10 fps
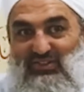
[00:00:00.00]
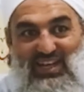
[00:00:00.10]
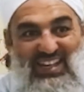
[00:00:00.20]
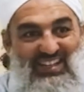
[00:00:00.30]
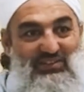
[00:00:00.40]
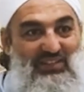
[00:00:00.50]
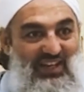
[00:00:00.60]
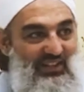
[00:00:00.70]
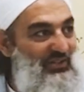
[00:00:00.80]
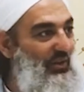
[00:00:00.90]
if they lived in
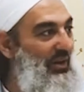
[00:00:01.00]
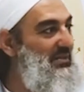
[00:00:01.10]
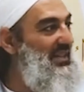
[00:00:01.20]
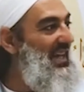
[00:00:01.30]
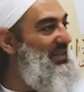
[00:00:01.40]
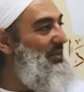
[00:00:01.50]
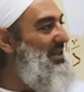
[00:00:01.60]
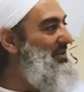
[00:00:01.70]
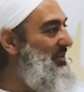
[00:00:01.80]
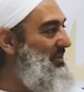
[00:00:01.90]
our times and they had the
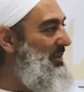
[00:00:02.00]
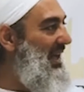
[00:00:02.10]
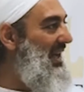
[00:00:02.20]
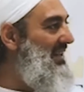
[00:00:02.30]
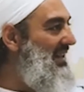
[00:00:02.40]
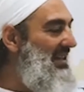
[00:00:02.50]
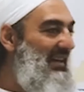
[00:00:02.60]
resources we had,